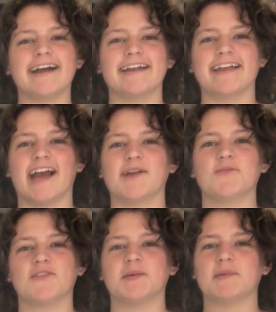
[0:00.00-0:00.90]
Hi, I'm
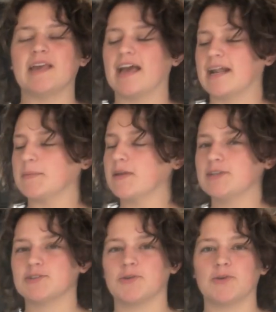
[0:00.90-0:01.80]
Phoebe and I'm going to
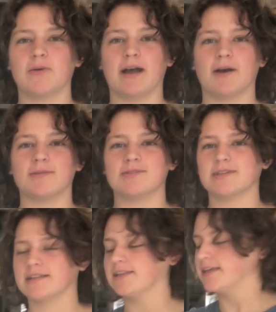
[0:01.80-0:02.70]
show you how to
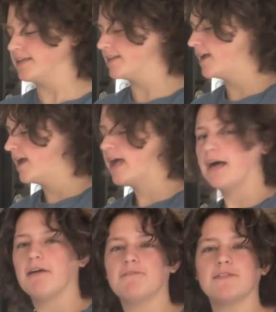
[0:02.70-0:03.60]
clean
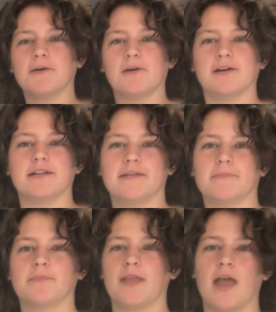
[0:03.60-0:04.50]
a flow hood.
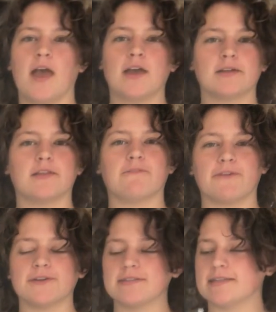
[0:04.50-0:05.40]
The
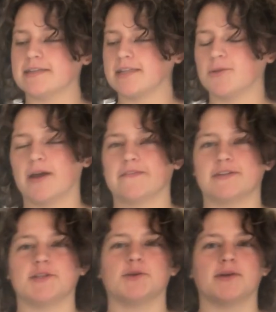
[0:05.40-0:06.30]
first thing that you have to
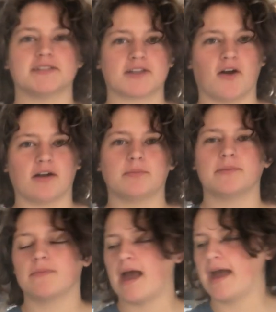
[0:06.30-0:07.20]
do is garb,
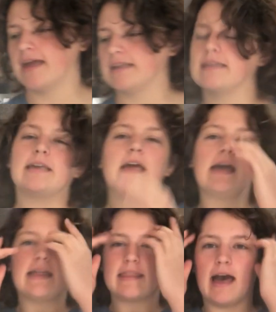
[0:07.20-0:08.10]
and
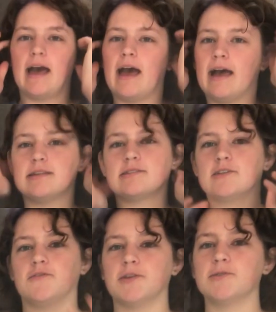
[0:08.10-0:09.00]
that has a
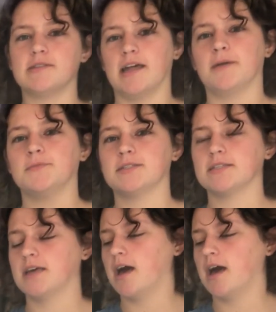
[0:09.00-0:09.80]
few steps.